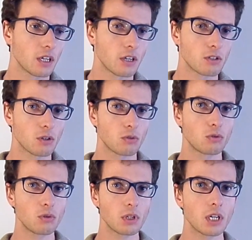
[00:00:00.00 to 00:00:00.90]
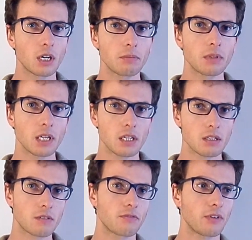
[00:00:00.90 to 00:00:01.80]
So do the curb test,
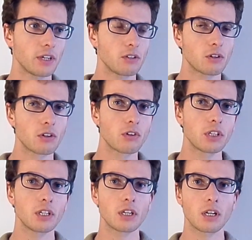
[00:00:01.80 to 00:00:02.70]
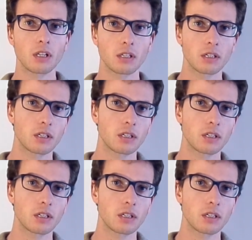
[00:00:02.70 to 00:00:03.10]
find your critical